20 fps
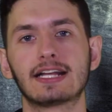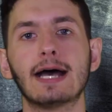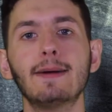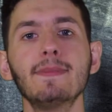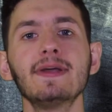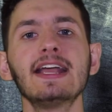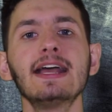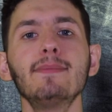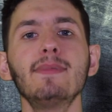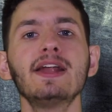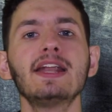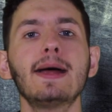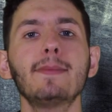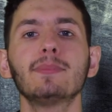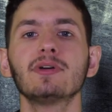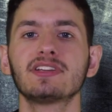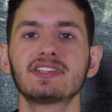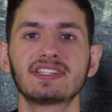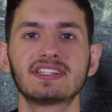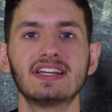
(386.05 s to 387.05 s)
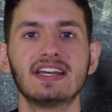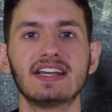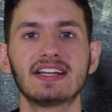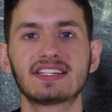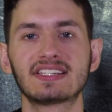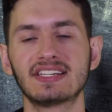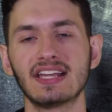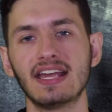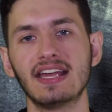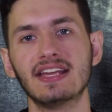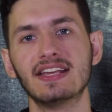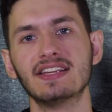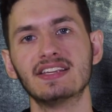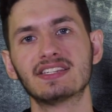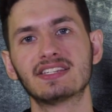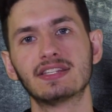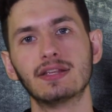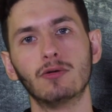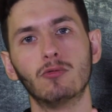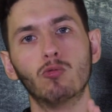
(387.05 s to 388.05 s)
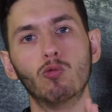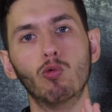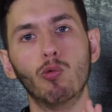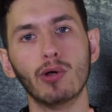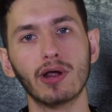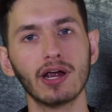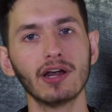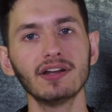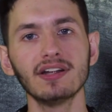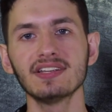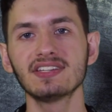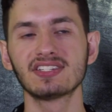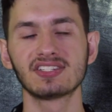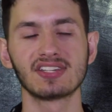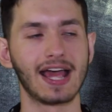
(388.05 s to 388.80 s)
Coming in my number six is the weirdest